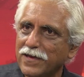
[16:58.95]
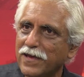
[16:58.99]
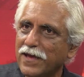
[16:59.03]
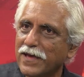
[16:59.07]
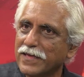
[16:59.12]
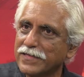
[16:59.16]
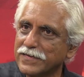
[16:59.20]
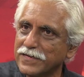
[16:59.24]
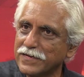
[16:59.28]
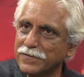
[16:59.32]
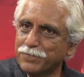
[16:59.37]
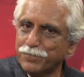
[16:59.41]

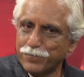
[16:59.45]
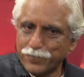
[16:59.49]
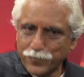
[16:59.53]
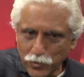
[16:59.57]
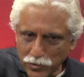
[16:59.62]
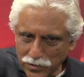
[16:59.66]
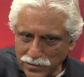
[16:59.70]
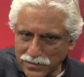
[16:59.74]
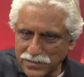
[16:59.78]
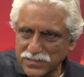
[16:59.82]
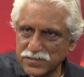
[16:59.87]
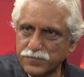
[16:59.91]
and he
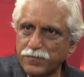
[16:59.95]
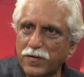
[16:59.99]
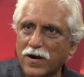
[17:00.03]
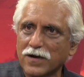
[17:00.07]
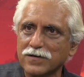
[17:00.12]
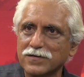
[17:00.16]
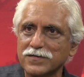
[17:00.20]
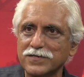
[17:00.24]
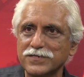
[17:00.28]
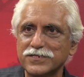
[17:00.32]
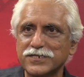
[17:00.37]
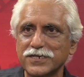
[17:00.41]
pulled his
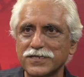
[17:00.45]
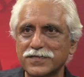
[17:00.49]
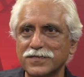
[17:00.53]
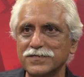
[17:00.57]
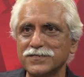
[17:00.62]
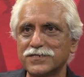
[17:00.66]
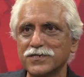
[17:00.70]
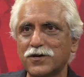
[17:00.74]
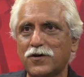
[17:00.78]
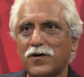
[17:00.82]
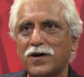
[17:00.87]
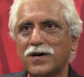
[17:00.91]
partner
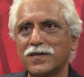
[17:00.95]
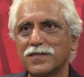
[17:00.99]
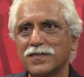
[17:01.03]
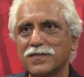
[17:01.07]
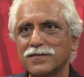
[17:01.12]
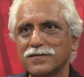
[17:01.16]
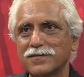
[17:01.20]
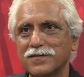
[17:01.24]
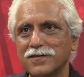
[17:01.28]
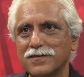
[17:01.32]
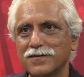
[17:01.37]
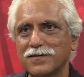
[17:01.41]
Chetan Chauhan
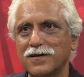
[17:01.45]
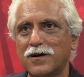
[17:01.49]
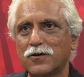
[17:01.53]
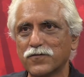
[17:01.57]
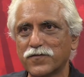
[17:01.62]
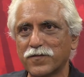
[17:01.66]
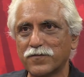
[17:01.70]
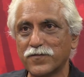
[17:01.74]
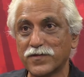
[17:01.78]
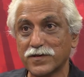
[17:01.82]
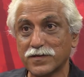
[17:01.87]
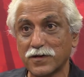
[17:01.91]
out
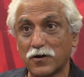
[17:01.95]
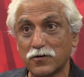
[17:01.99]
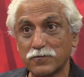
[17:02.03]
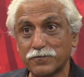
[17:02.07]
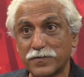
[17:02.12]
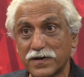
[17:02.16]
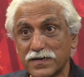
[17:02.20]
from the ground.